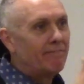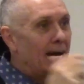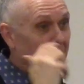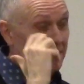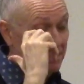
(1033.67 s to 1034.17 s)

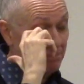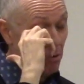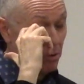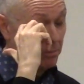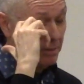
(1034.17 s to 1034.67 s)
find this
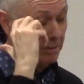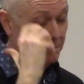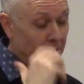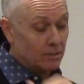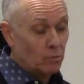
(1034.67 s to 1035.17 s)
tomorrow
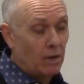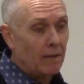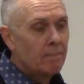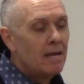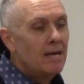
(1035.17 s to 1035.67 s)
this way.